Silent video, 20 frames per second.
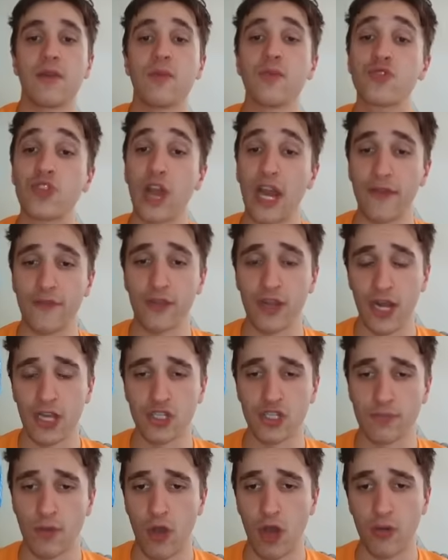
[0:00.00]
trading for
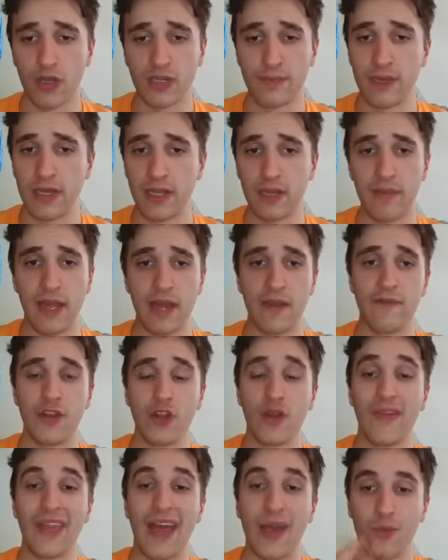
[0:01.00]
Lonzo Ball, which Billy made a
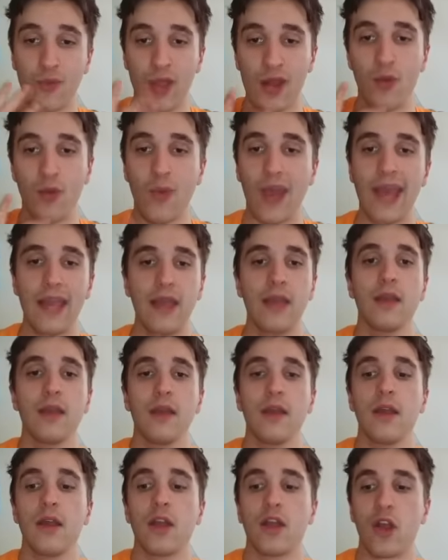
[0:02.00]
video on that right away.
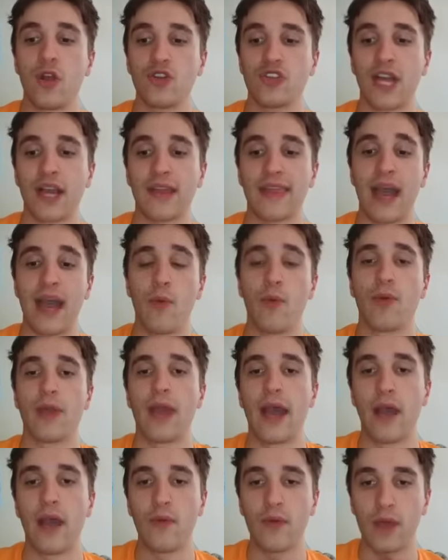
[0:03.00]
Go check that one
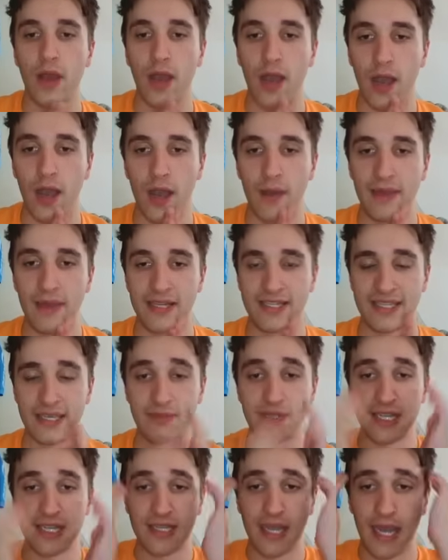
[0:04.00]
out. It
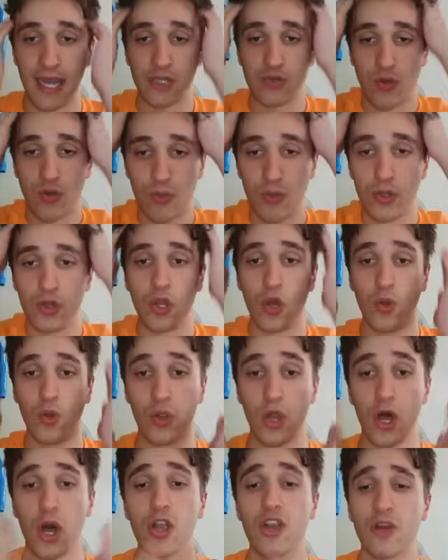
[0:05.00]
seems like Ty Jerome will no
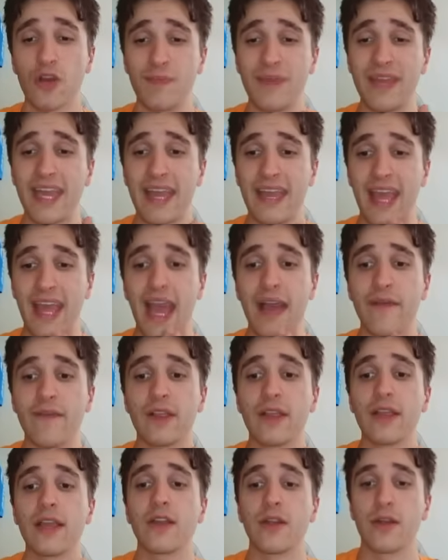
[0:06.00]
longer be a
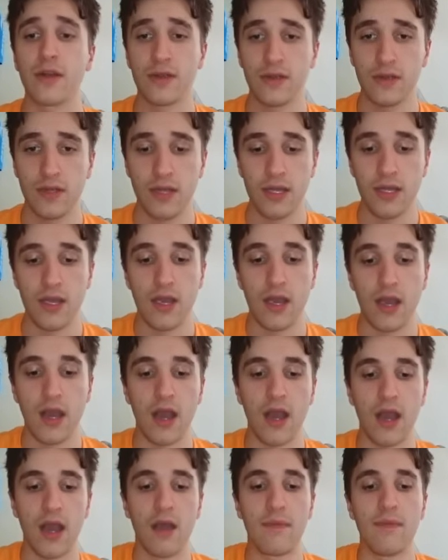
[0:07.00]
Cavalier.
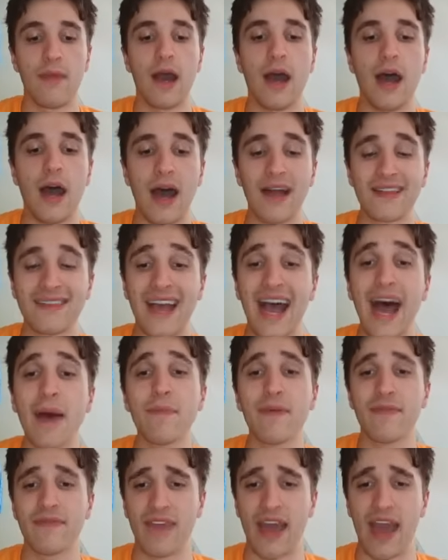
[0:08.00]
On
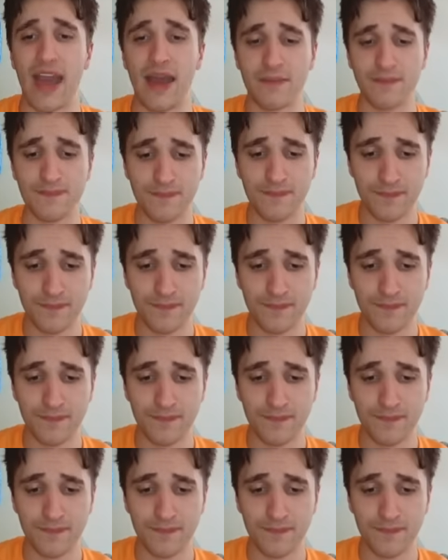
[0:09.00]
top of that,